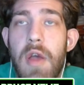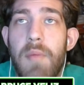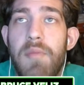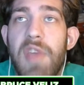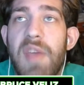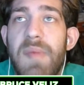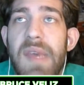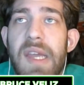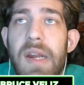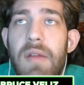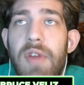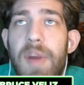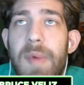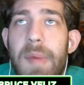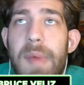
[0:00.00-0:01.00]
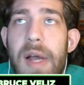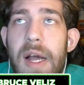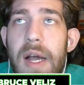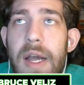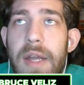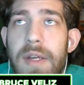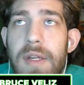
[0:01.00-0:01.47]
me being a little bit
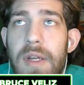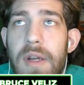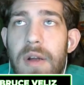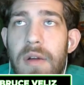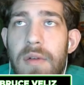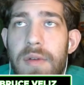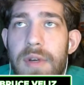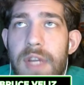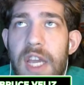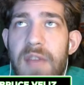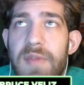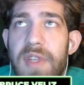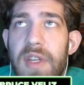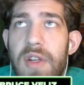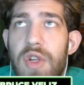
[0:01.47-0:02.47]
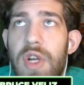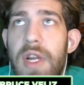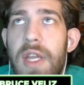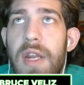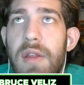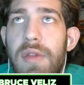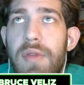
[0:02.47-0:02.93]
behind here. Dame's going to try to
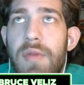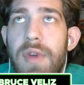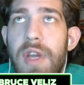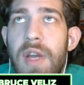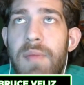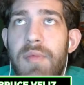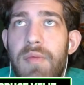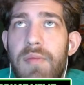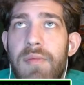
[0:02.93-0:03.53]
get a three up.